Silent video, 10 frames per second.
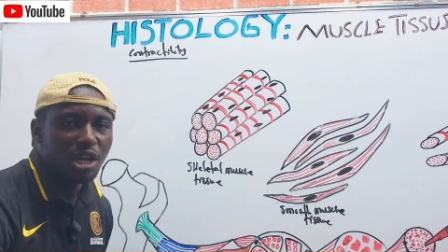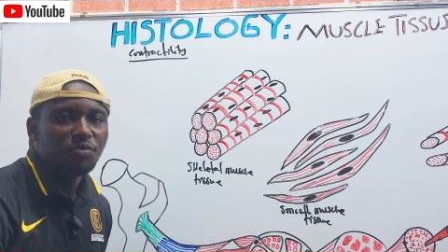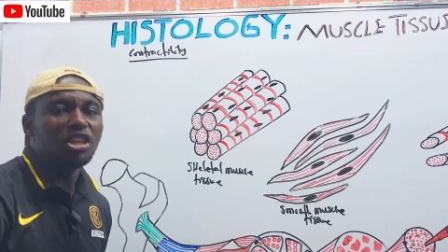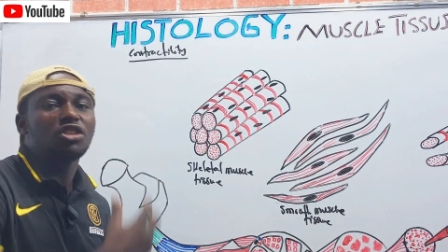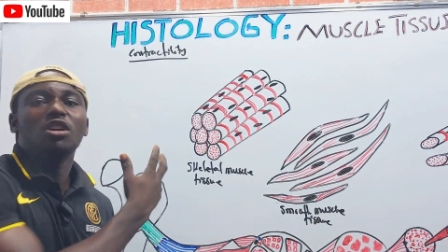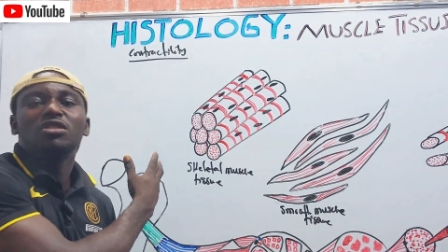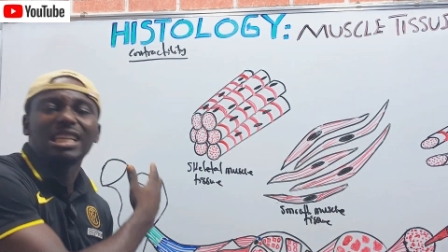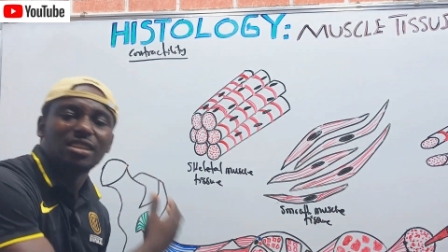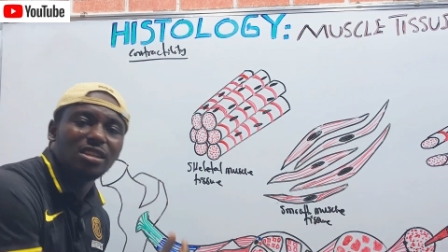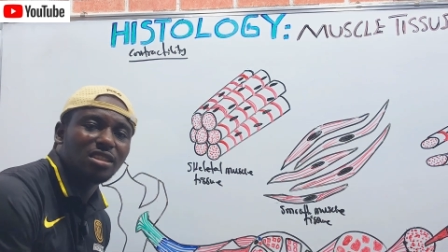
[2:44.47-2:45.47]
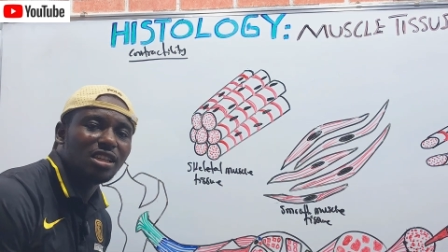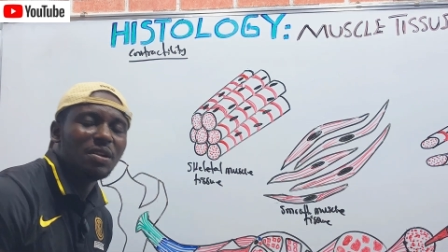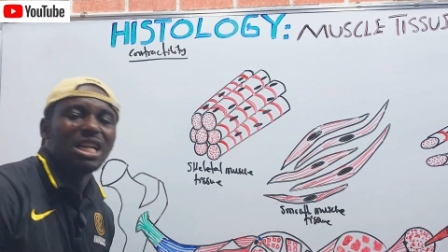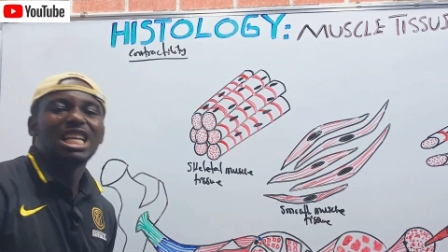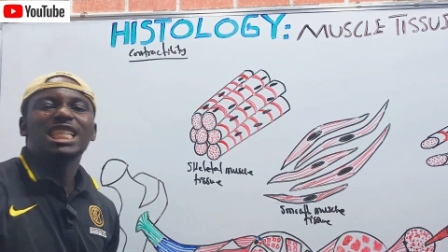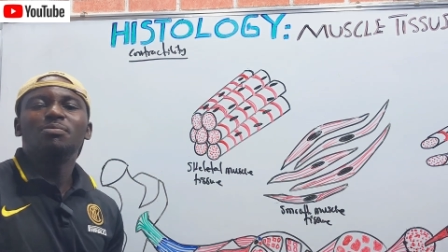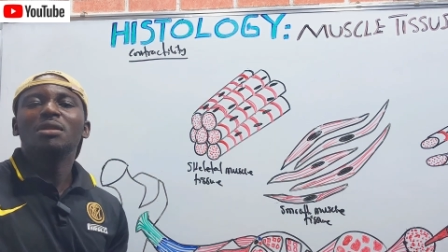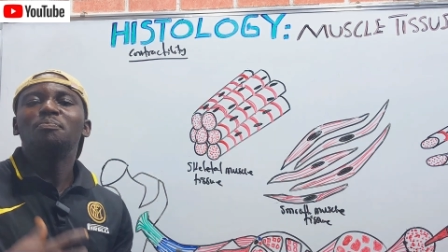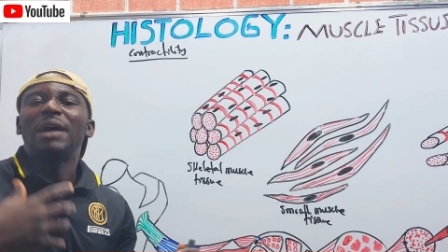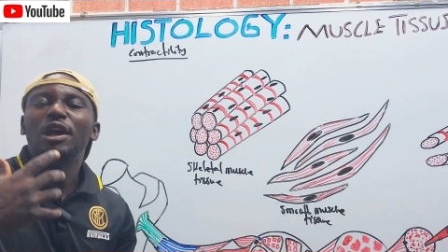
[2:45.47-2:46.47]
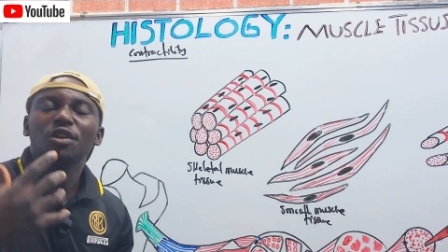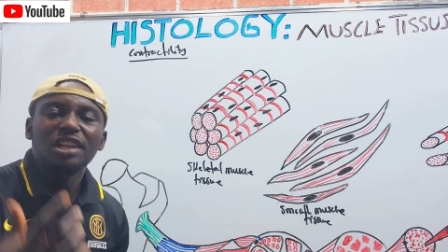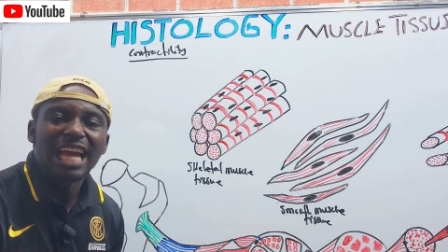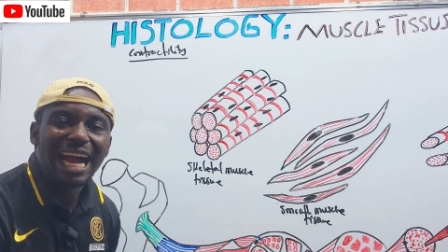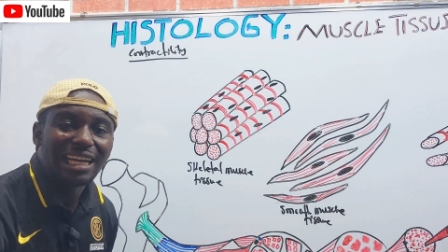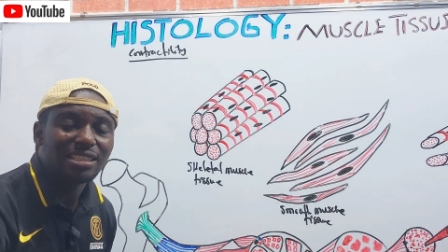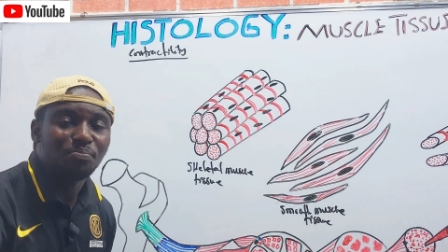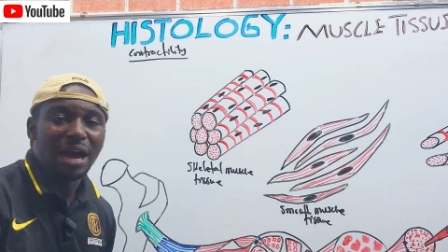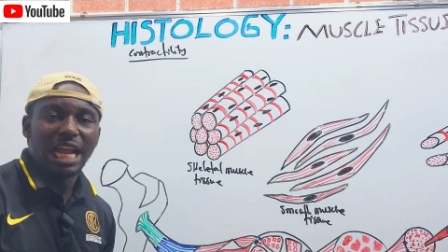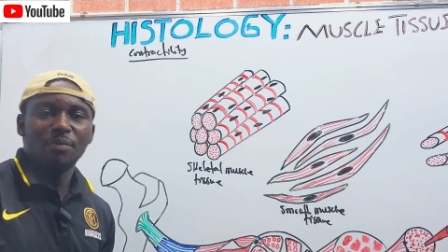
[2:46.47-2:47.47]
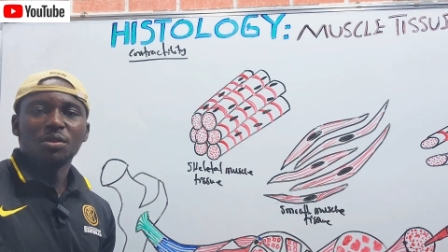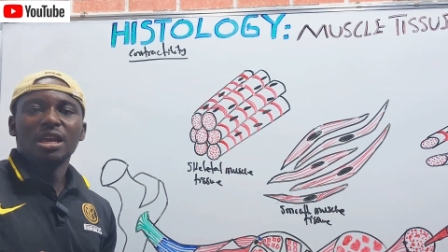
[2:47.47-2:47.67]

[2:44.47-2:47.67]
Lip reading: This contractility is being pioneered by